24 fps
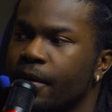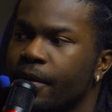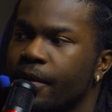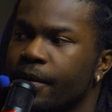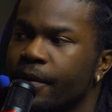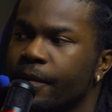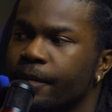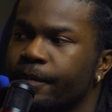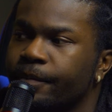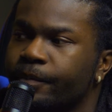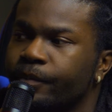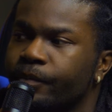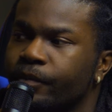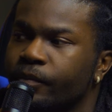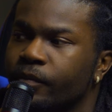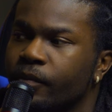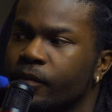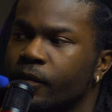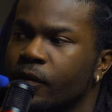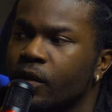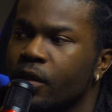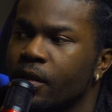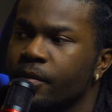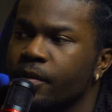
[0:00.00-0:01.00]
You
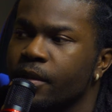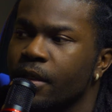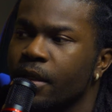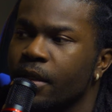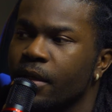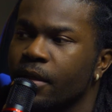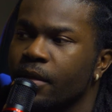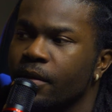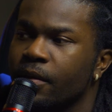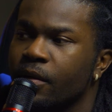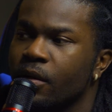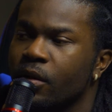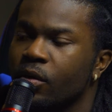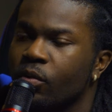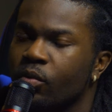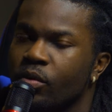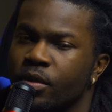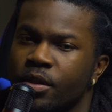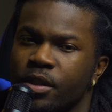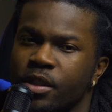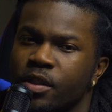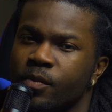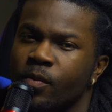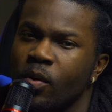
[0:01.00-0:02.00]
know what I'm saying?
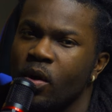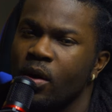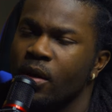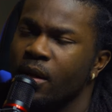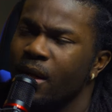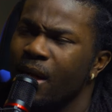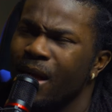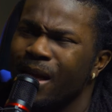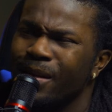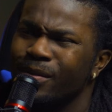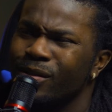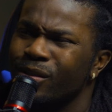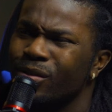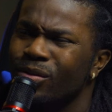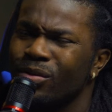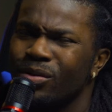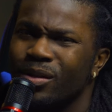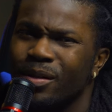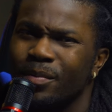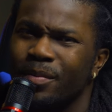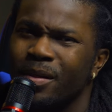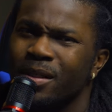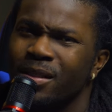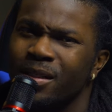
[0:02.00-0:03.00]
Was it smart?
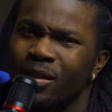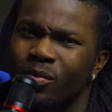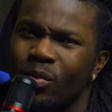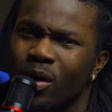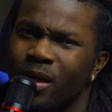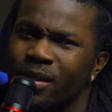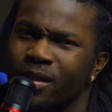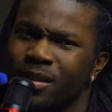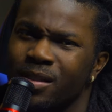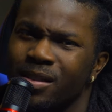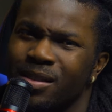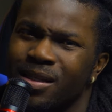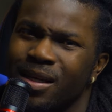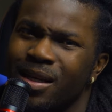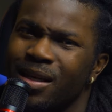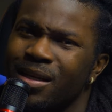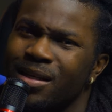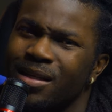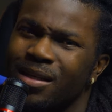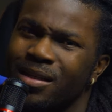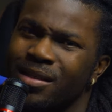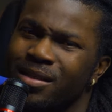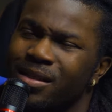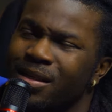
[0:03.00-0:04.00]
Absolutely. P J Washington's an
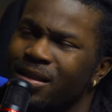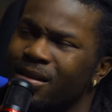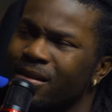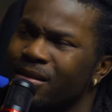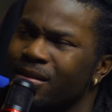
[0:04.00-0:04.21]
idiot, son.